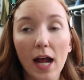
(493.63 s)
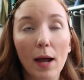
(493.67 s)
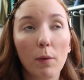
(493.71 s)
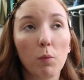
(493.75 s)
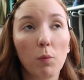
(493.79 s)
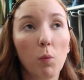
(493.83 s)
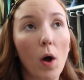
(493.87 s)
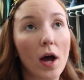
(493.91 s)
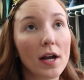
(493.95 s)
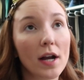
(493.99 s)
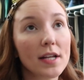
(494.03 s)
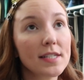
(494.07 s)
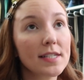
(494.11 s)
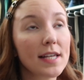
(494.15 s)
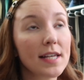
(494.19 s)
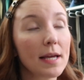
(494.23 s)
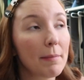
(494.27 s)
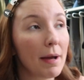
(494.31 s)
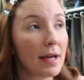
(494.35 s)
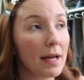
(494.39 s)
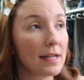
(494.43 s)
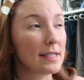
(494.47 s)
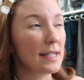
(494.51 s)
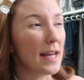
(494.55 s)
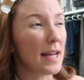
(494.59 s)
I want to say
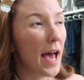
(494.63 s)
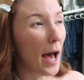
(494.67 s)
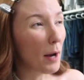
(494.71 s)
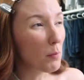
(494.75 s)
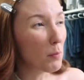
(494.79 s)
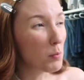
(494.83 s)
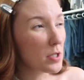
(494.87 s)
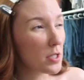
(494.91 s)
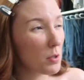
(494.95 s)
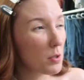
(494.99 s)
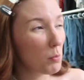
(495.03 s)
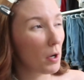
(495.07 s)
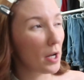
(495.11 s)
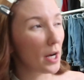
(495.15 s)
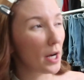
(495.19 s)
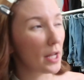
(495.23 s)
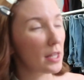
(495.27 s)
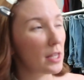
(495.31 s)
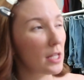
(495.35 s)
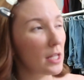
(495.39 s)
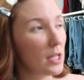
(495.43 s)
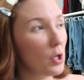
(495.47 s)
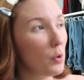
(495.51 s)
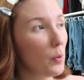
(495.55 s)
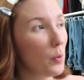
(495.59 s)
my dad was the one I
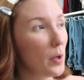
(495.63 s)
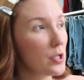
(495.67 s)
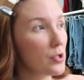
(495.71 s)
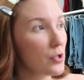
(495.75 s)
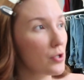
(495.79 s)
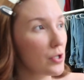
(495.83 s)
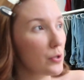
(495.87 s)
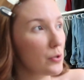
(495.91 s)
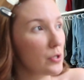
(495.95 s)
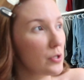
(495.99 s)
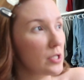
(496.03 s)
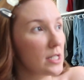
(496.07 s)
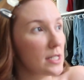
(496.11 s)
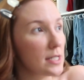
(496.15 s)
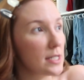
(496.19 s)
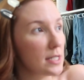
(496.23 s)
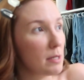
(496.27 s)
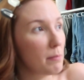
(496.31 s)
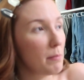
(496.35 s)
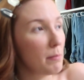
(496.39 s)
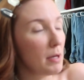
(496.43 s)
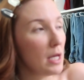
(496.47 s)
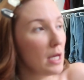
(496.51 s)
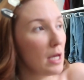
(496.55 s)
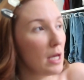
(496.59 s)
think who introduced it
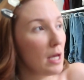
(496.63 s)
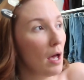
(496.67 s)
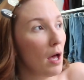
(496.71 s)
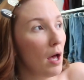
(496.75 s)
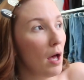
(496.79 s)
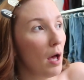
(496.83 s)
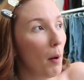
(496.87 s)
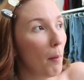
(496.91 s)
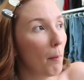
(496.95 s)
to me